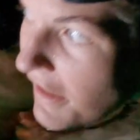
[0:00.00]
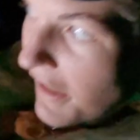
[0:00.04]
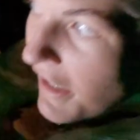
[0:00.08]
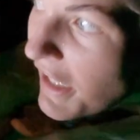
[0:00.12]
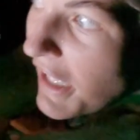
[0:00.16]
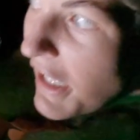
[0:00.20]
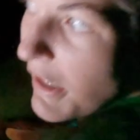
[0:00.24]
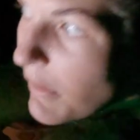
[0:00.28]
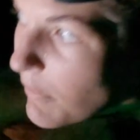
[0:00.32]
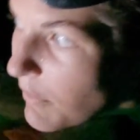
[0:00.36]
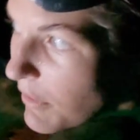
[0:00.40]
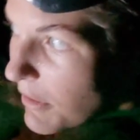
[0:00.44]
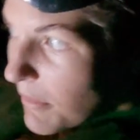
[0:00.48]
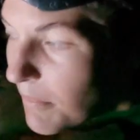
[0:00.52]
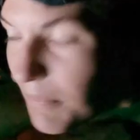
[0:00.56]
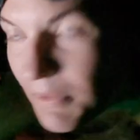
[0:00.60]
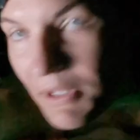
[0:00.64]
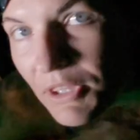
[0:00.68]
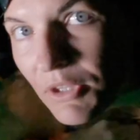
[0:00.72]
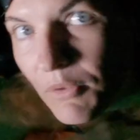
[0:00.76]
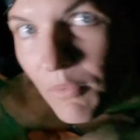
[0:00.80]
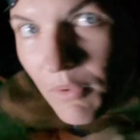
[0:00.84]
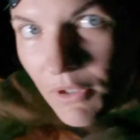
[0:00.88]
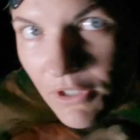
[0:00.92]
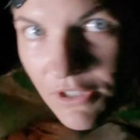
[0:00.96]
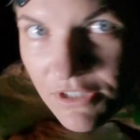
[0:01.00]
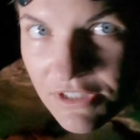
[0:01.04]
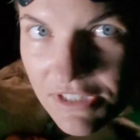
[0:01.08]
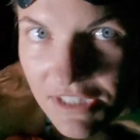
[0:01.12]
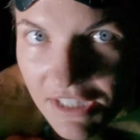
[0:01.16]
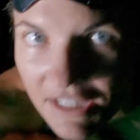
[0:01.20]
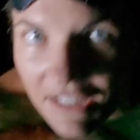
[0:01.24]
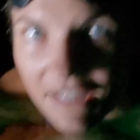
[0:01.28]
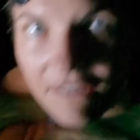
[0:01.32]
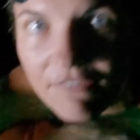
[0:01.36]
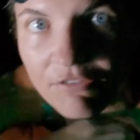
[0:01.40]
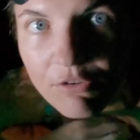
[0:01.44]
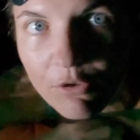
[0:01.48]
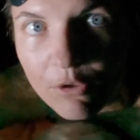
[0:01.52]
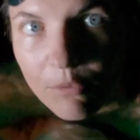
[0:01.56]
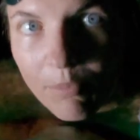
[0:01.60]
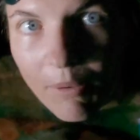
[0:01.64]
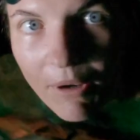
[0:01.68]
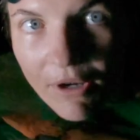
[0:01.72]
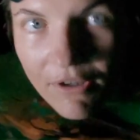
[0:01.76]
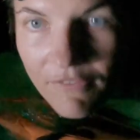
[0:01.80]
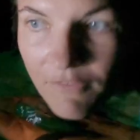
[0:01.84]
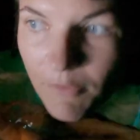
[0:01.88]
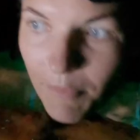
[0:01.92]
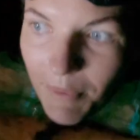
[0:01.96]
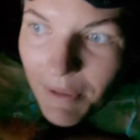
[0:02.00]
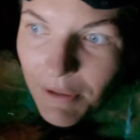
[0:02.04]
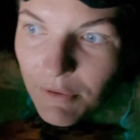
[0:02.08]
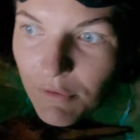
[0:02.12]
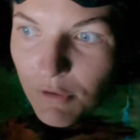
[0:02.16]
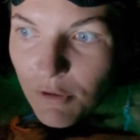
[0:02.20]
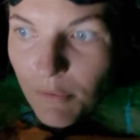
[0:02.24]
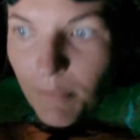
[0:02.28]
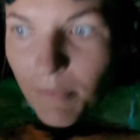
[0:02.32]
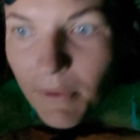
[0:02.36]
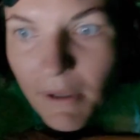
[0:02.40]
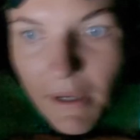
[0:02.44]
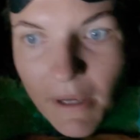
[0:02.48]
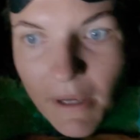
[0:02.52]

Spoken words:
it wouldn't be the worst thing if you were part of a big group.